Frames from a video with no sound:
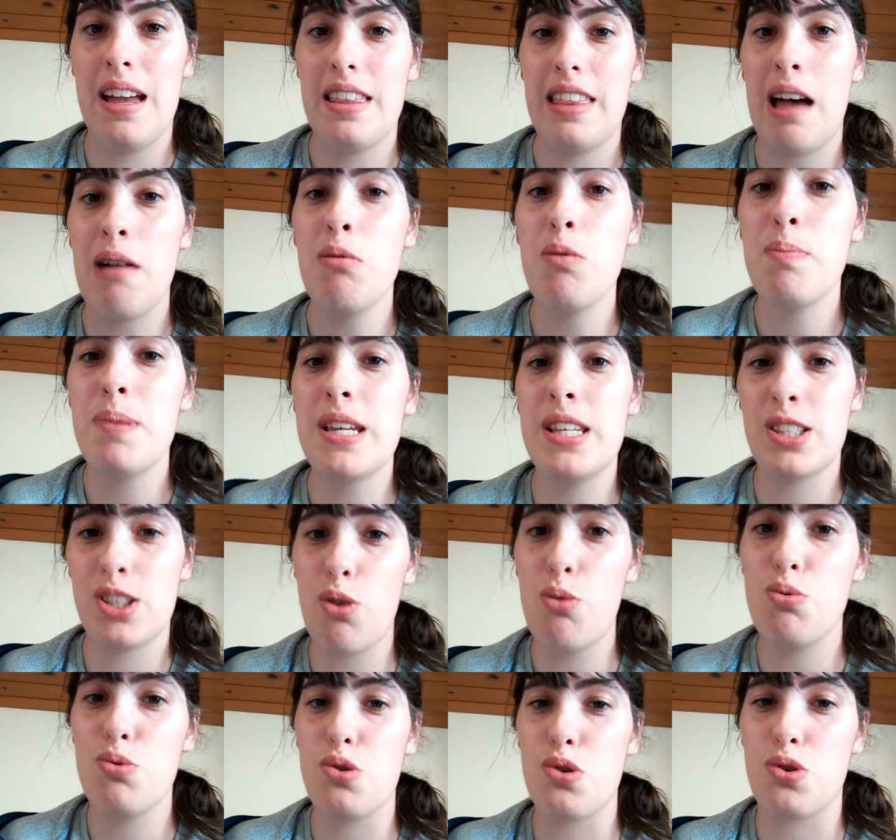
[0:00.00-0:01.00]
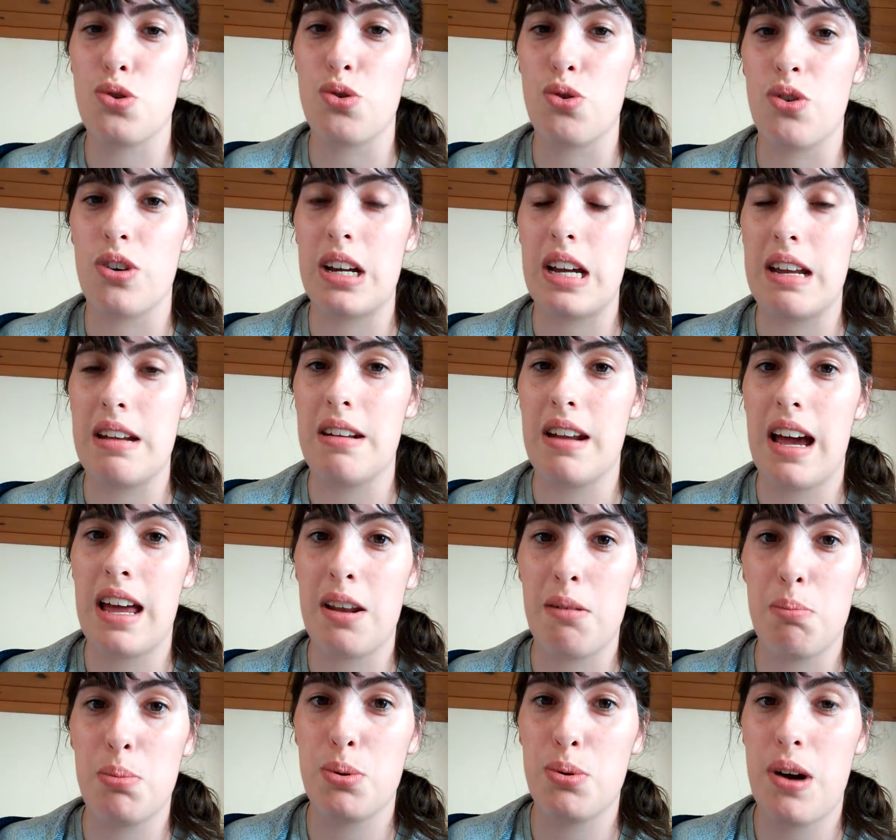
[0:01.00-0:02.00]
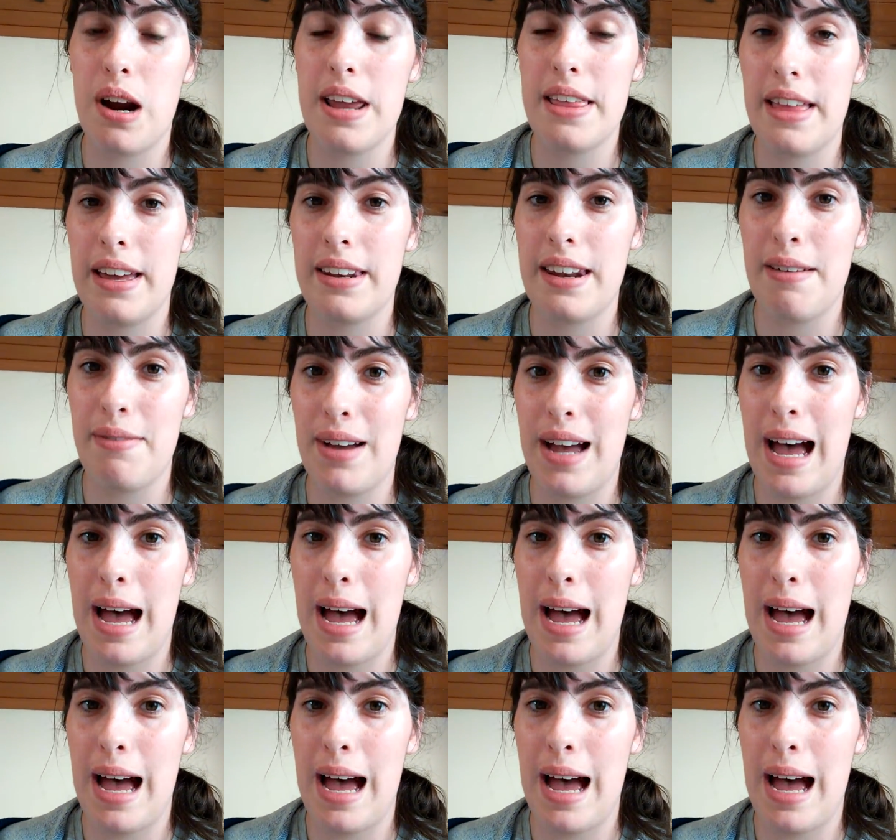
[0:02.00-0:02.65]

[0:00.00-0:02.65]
That would be soul destroying, and I pray that never